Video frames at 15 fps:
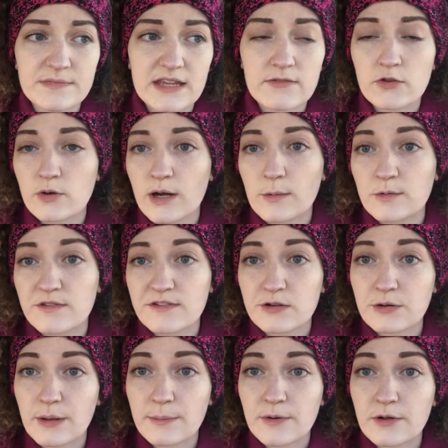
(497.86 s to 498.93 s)
even though I would
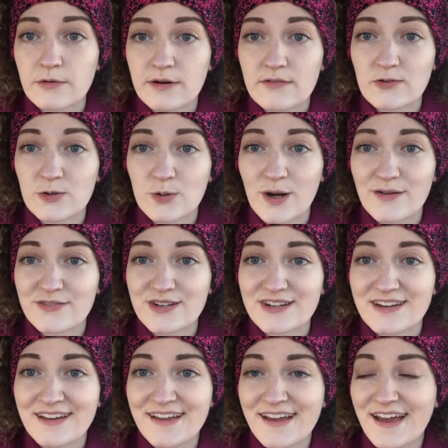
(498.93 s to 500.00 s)
still upload every so
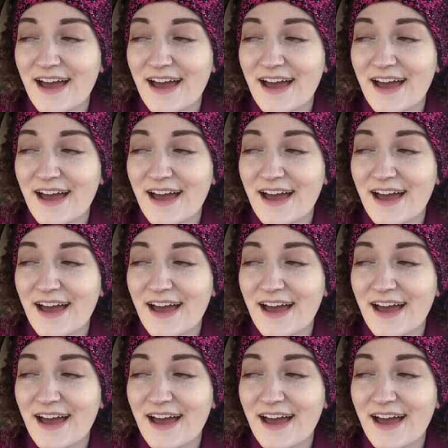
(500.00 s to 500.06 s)
often,